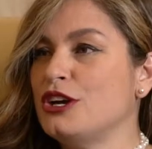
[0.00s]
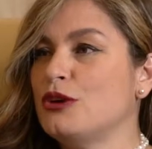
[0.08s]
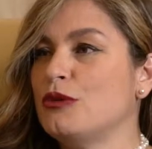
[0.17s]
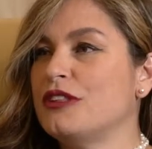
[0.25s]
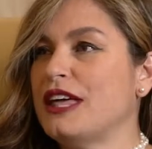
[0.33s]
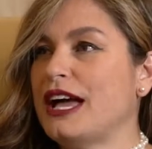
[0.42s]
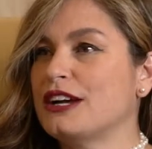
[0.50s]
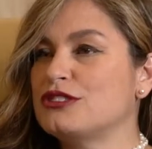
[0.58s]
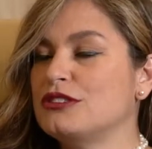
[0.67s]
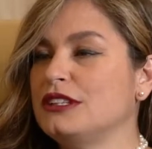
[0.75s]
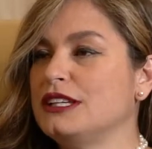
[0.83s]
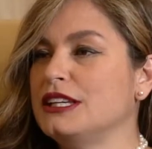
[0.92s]
with
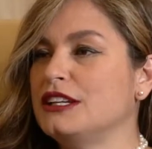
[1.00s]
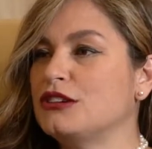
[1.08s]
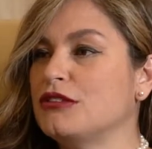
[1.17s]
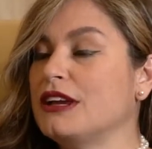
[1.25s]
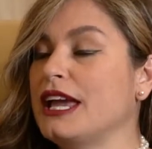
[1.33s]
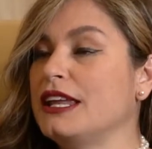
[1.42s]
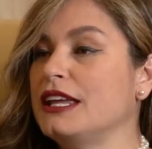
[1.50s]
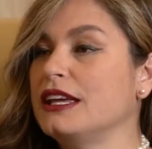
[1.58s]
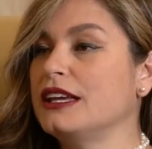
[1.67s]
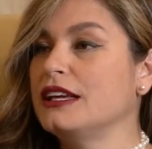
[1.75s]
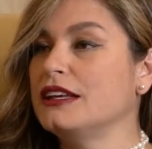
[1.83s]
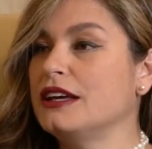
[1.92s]
actually
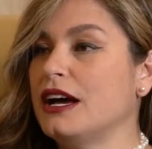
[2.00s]
creating,